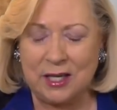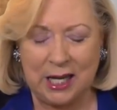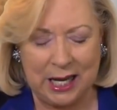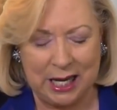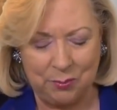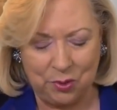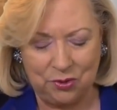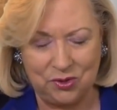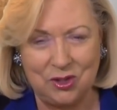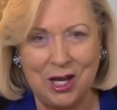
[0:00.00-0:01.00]

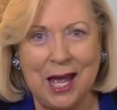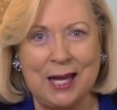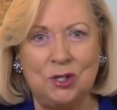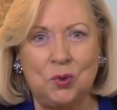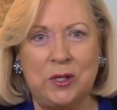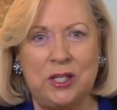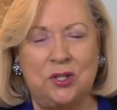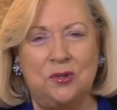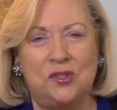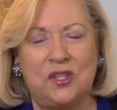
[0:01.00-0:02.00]
Hebrews
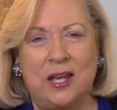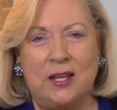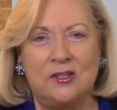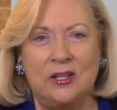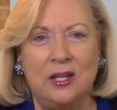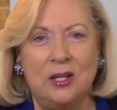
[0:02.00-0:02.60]
9:22 says,